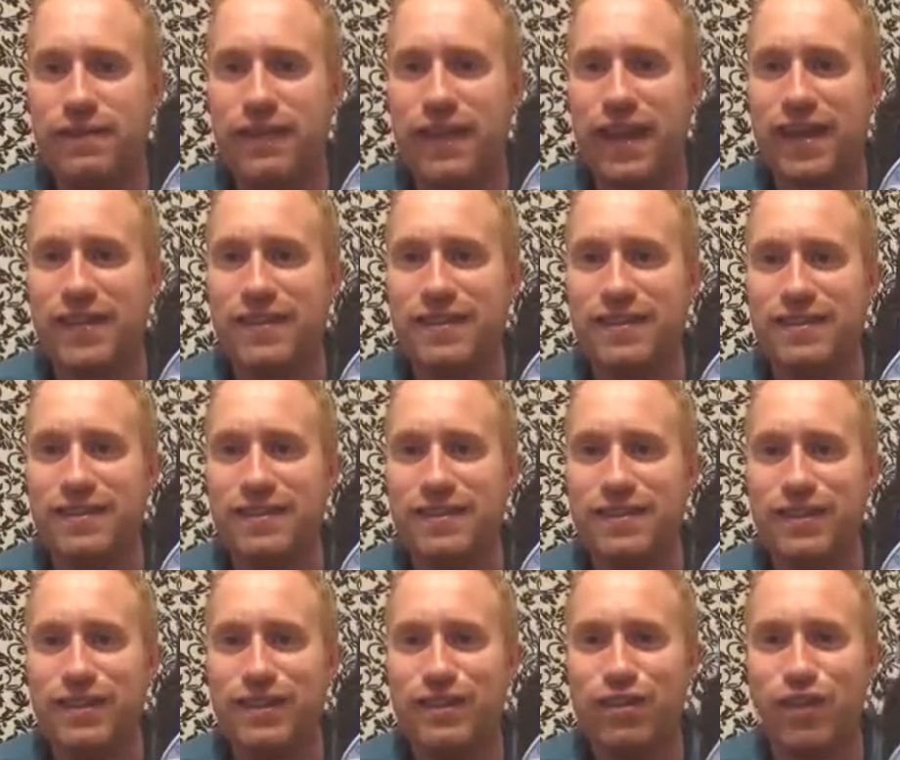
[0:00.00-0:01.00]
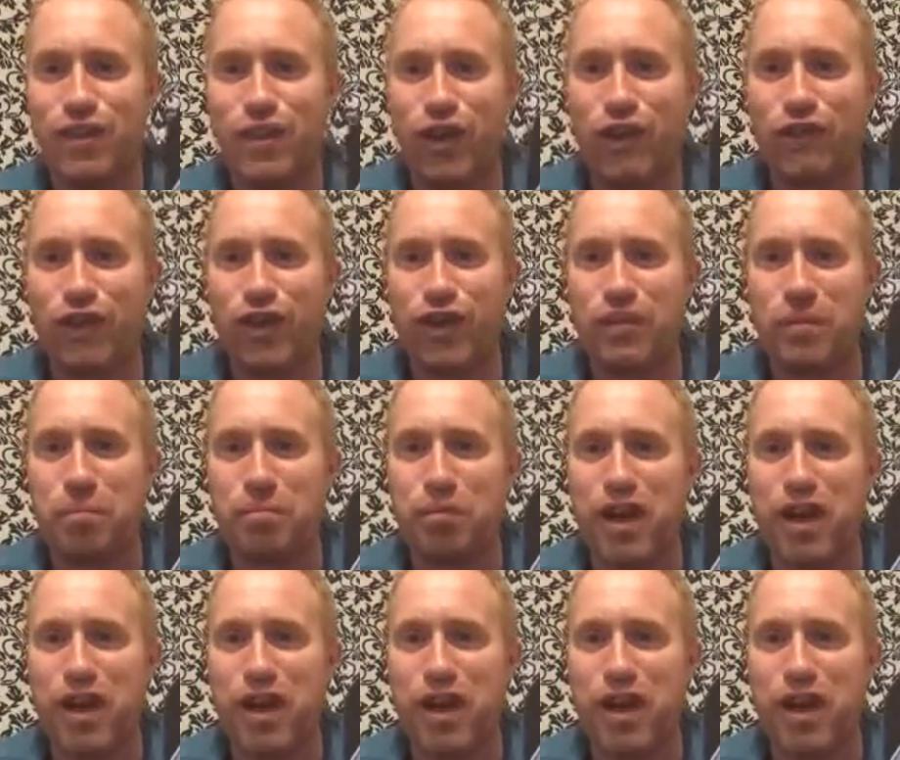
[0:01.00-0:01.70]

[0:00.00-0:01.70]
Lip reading: Guinness, you have got the